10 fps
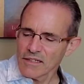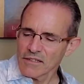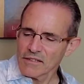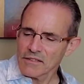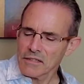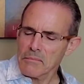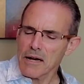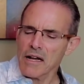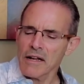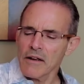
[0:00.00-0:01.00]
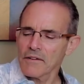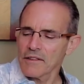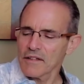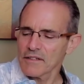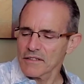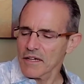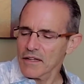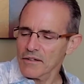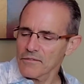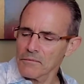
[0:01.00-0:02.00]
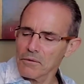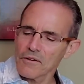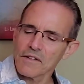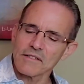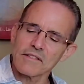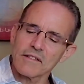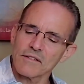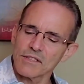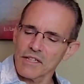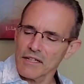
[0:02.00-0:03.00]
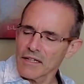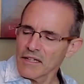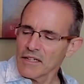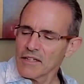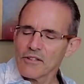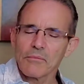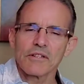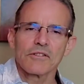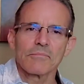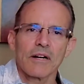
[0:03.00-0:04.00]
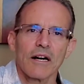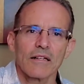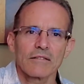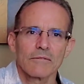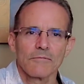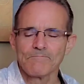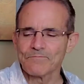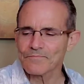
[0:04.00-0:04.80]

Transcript: Is to combine everything together for perfect synergy as much as possible.